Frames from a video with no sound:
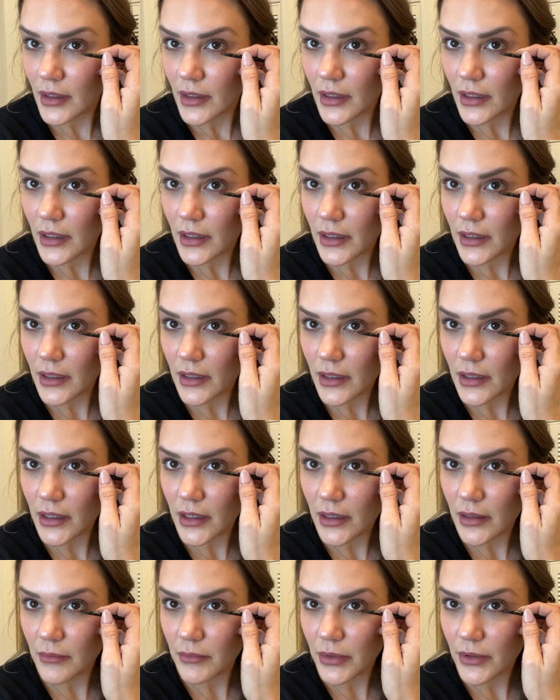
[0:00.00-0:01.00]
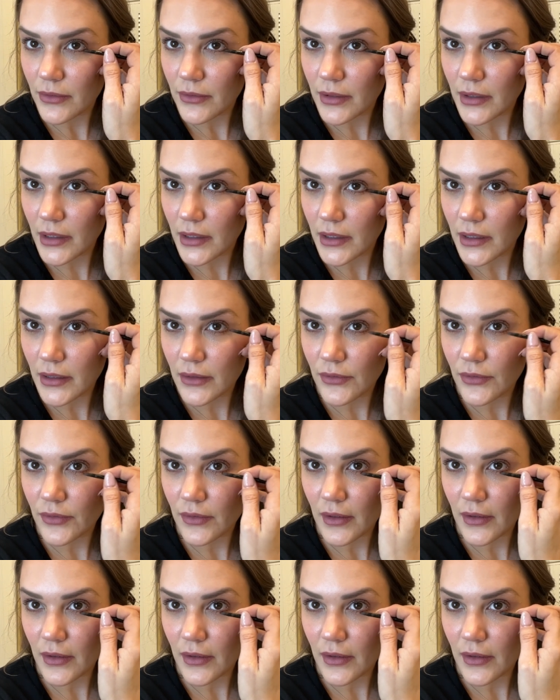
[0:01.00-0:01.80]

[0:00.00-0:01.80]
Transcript: and boutiques,